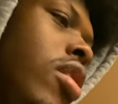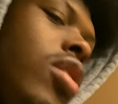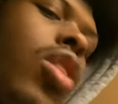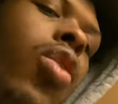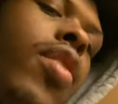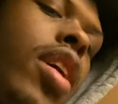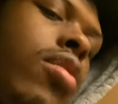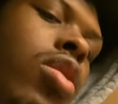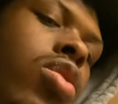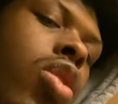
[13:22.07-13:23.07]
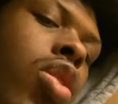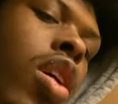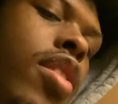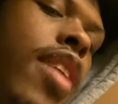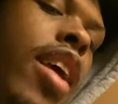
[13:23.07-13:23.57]
don't listen to
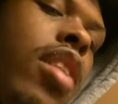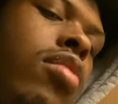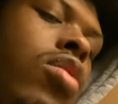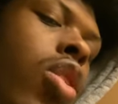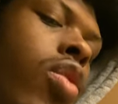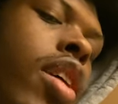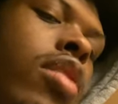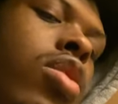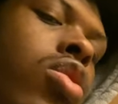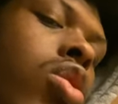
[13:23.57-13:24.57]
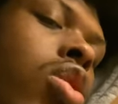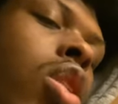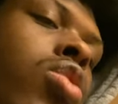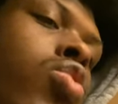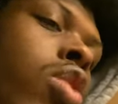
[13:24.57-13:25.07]
those haters, don't listen to
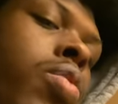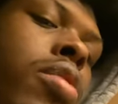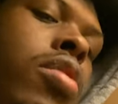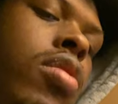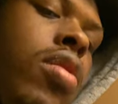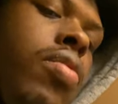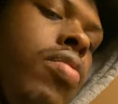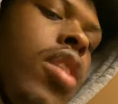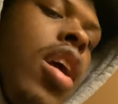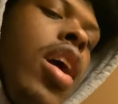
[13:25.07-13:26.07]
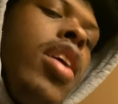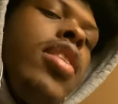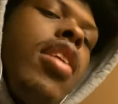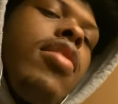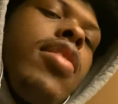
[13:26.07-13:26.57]
those rumors.
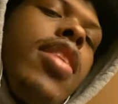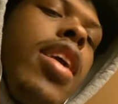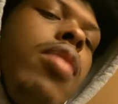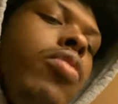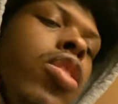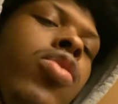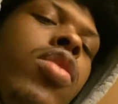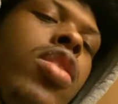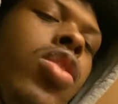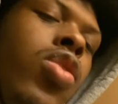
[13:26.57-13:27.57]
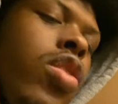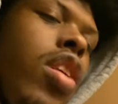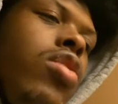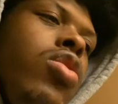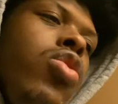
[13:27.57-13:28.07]
Just keep doing you,
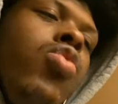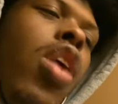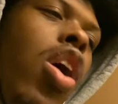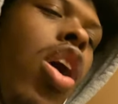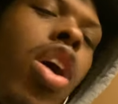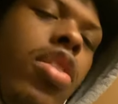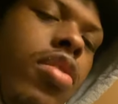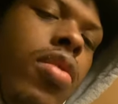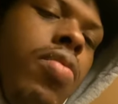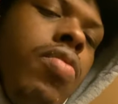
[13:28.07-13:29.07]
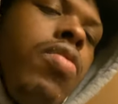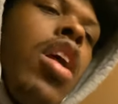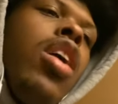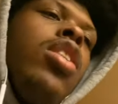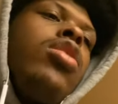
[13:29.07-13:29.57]
because you are awesome.
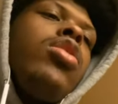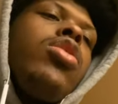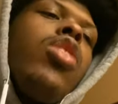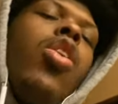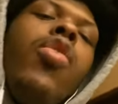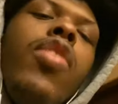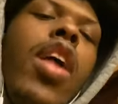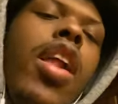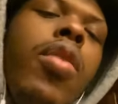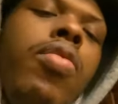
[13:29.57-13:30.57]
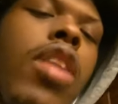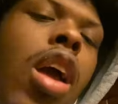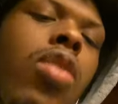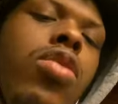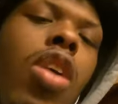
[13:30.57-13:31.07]
Don't let them
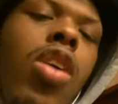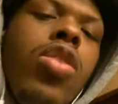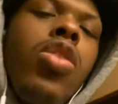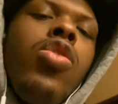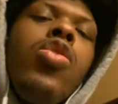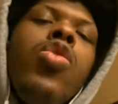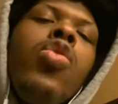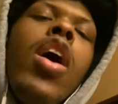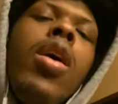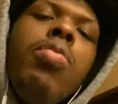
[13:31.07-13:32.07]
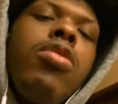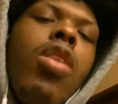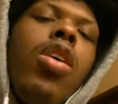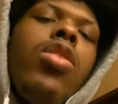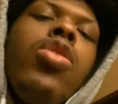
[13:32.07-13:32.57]
down talk you, you up
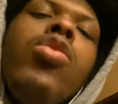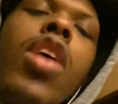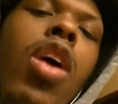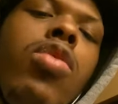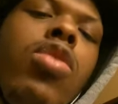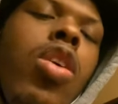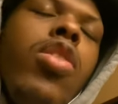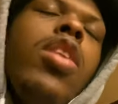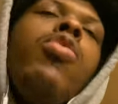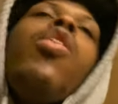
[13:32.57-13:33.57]
talk, you down talk them.